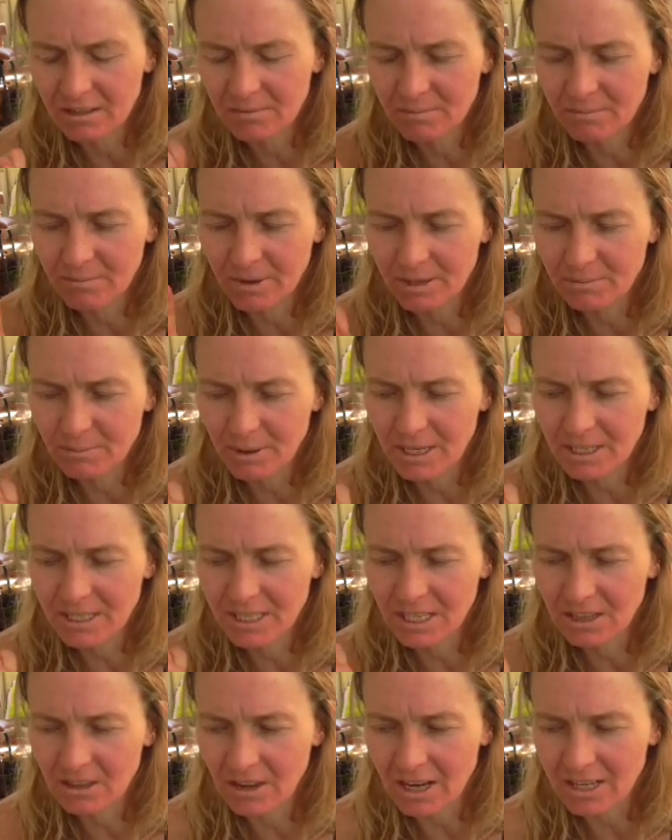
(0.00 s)
my
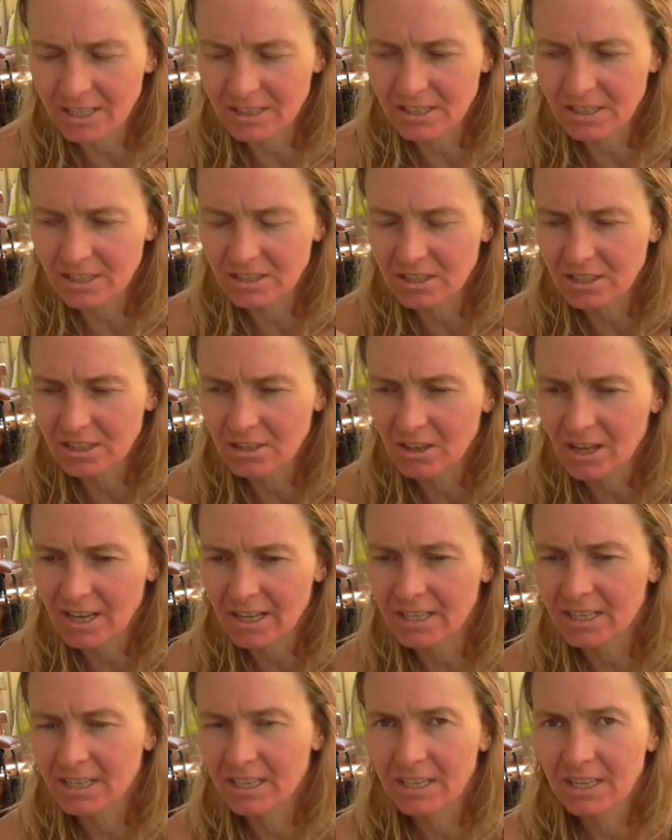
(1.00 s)
PT likens it to
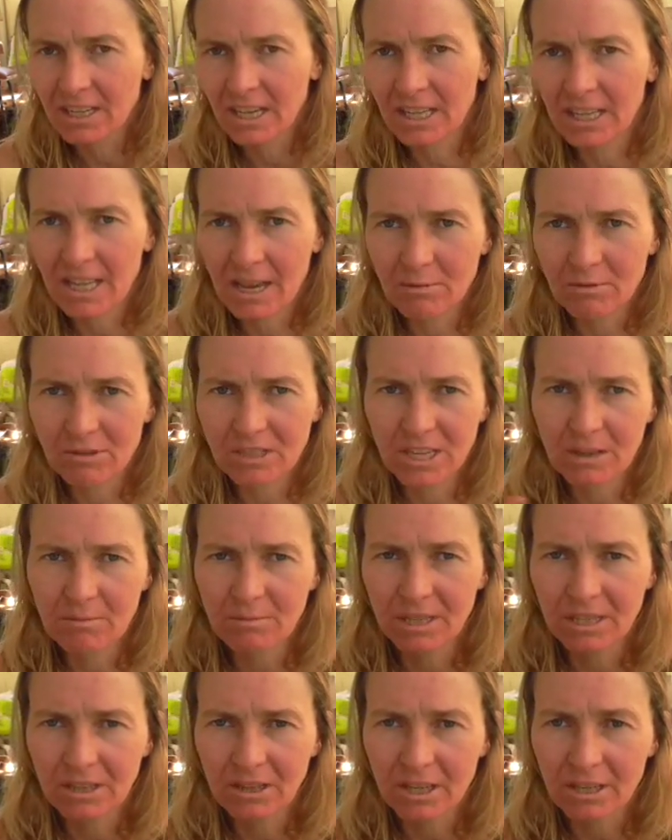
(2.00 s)
like a labral tear
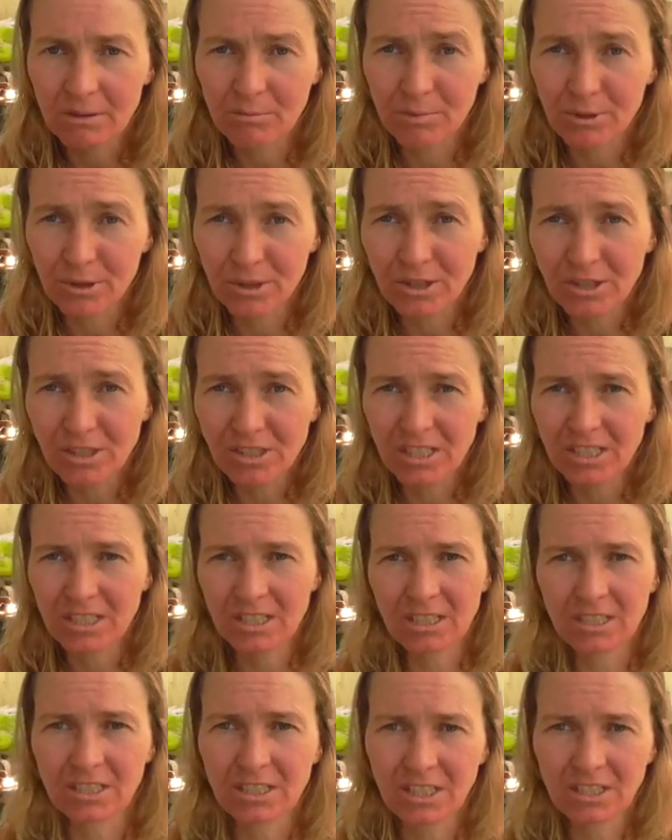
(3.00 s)
being like a bruise that you
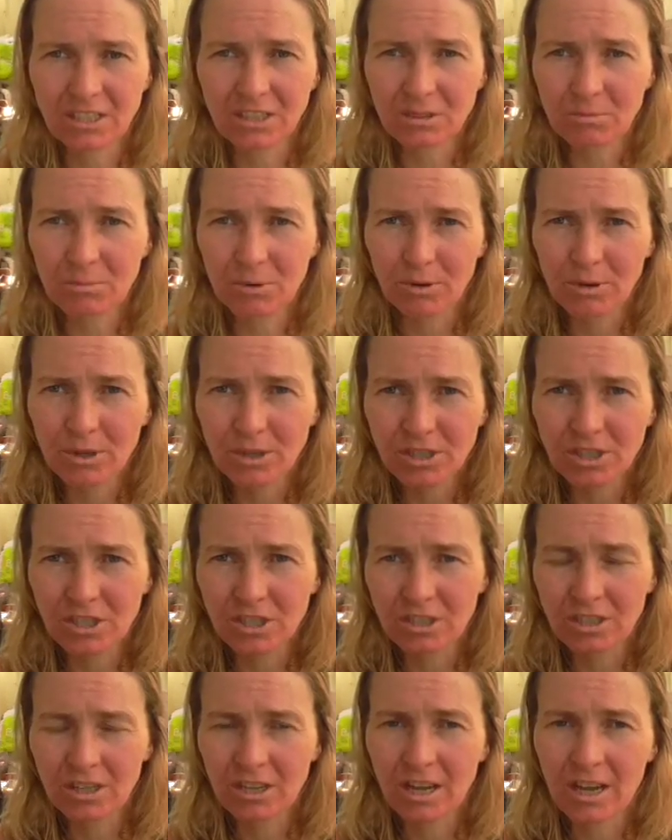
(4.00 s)
continue to push,